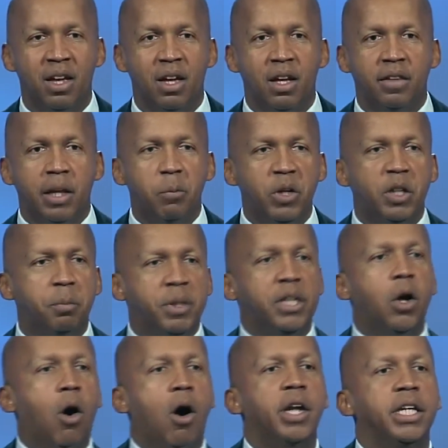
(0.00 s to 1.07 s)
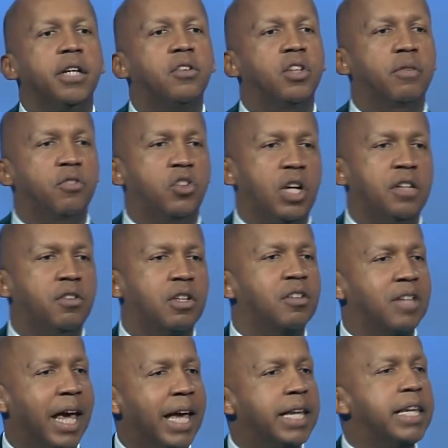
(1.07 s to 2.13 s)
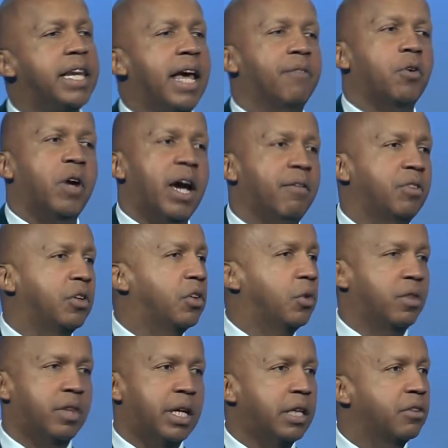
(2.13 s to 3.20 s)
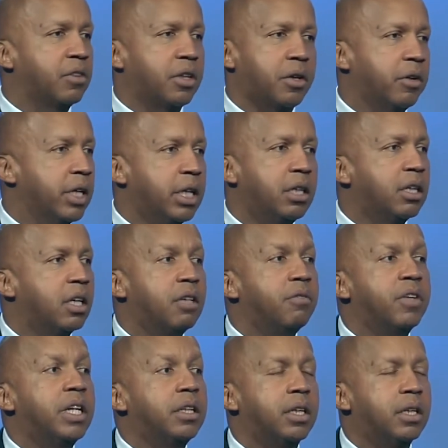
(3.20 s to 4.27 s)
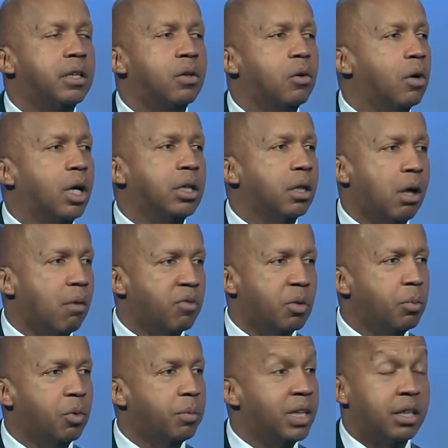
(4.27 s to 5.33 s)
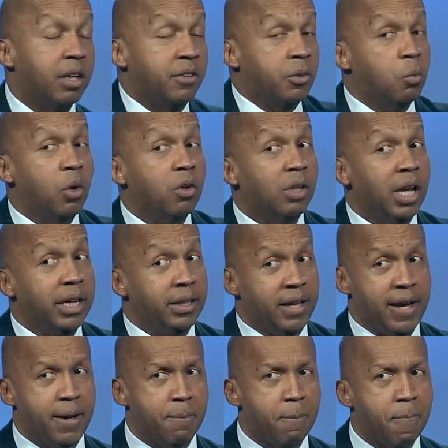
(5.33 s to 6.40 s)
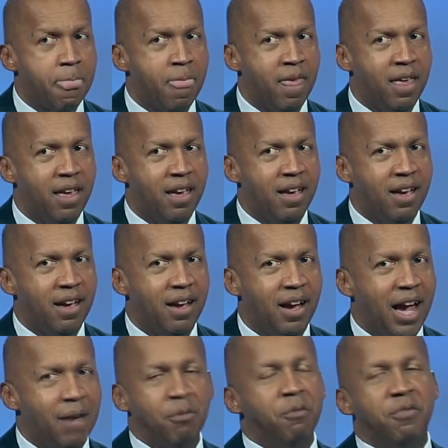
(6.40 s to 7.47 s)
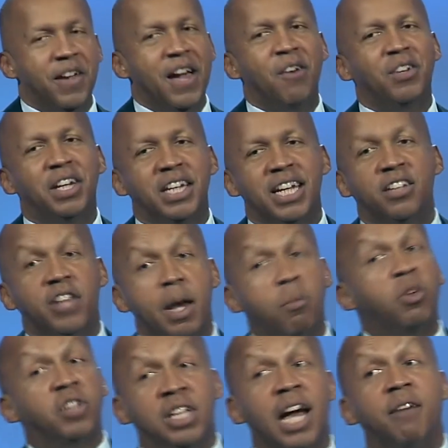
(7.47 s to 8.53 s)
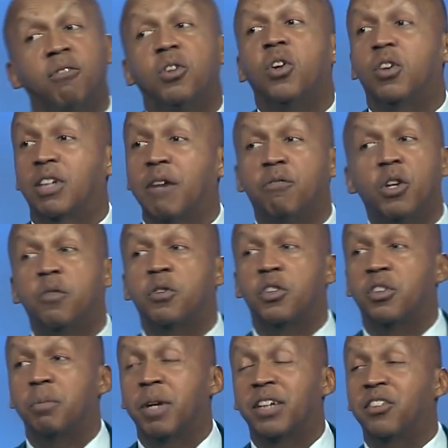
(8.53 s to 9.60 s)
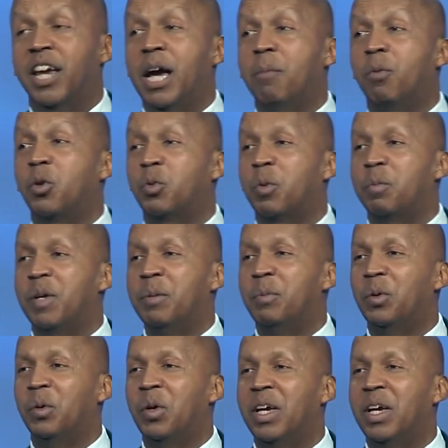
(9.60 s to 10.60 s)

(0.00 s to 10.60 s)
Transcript: that we could be guardians of justice and never have to do things that are inconvenient or uncomfortable, but it doesn't work like that. I haven't found any examples, and I've looked. I've looked for some examples where people